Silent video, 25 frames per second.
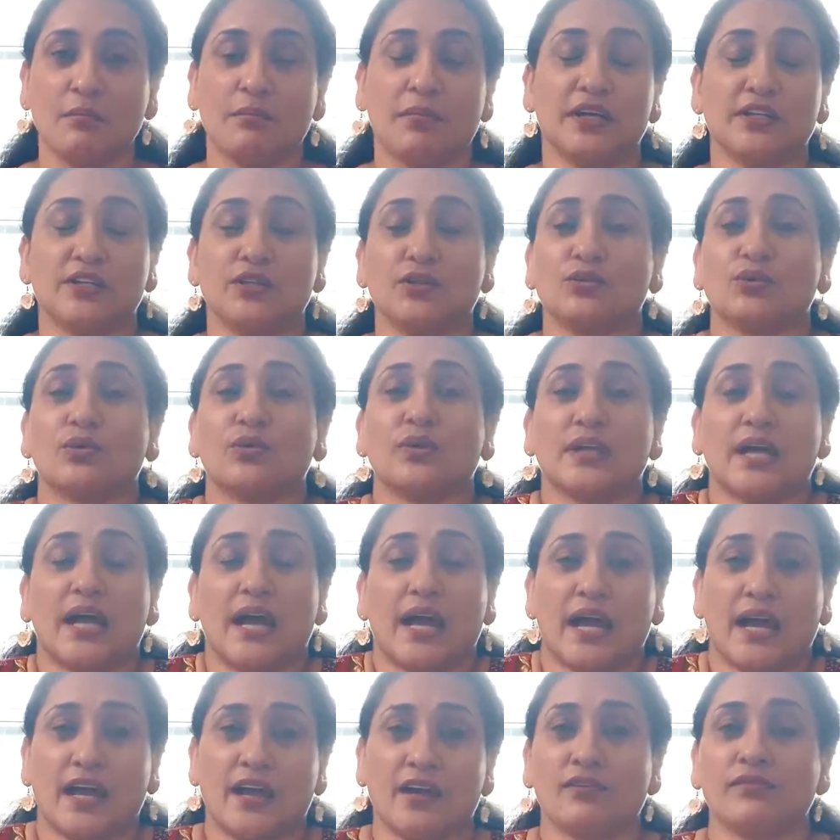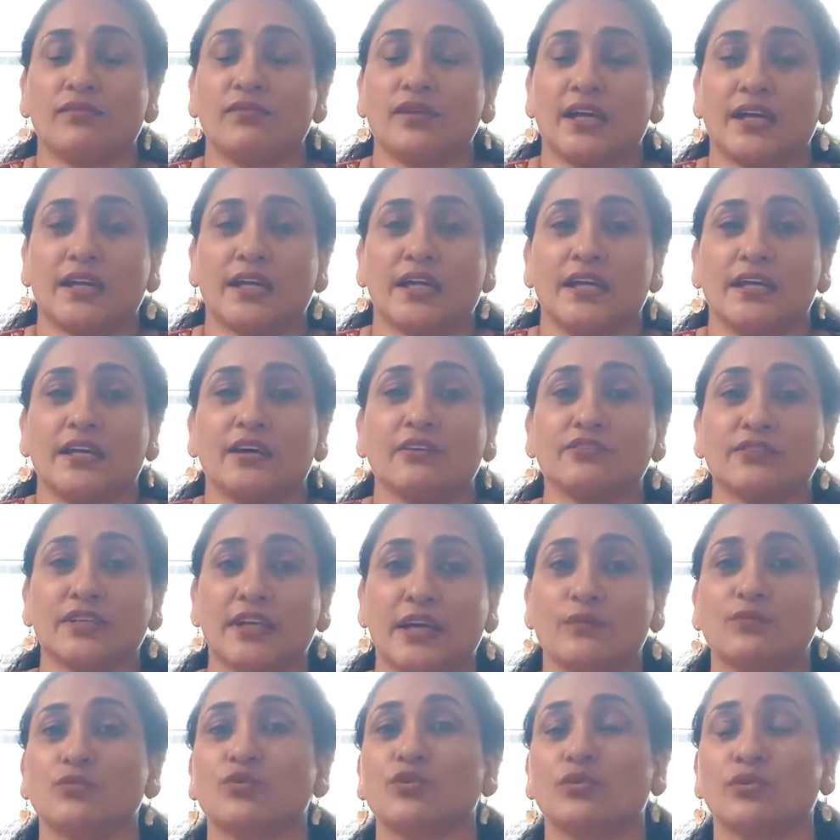but you don't have like enough
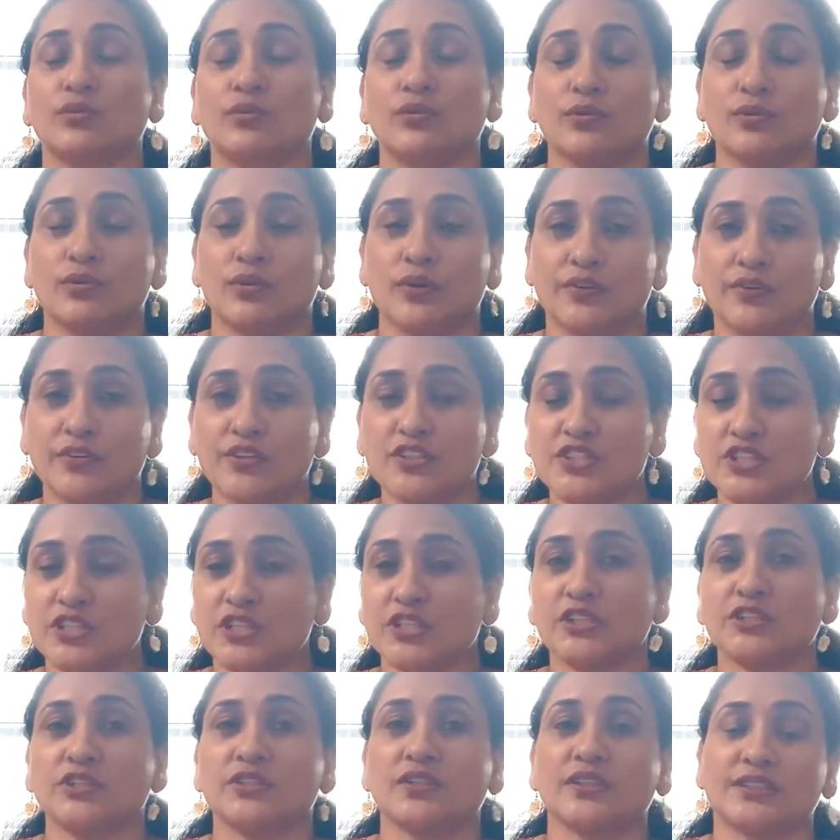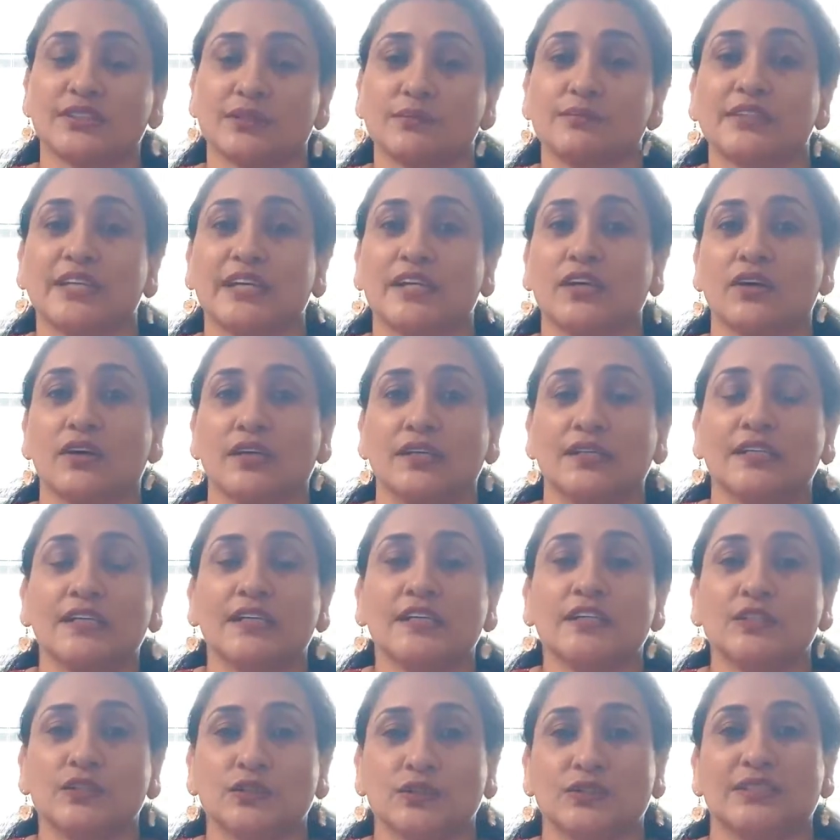time to do a research or something or
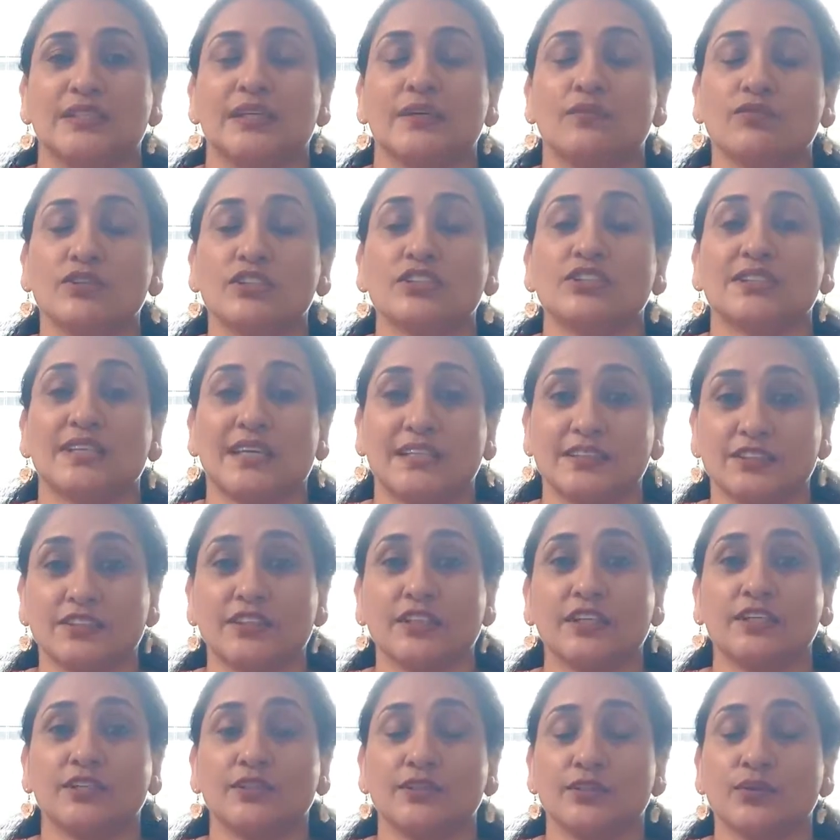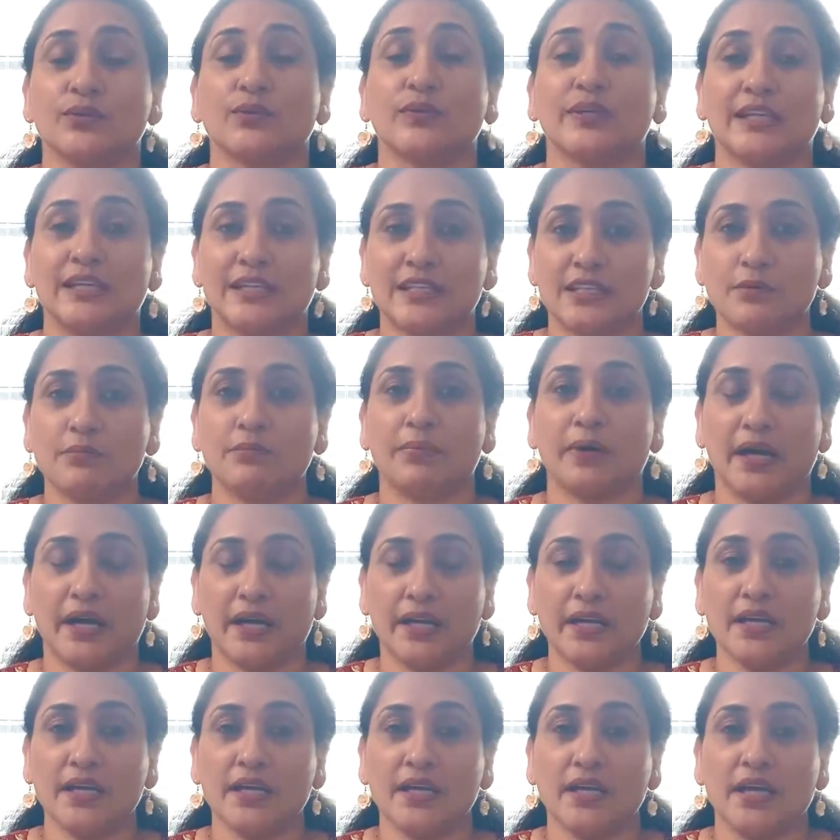to see which sunscreen to really
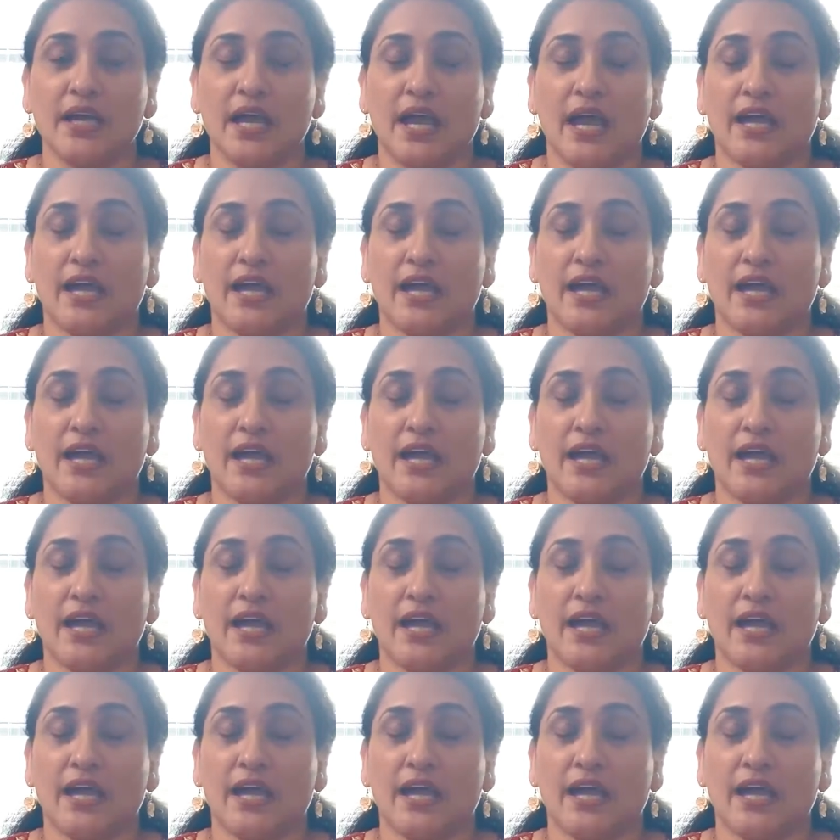buy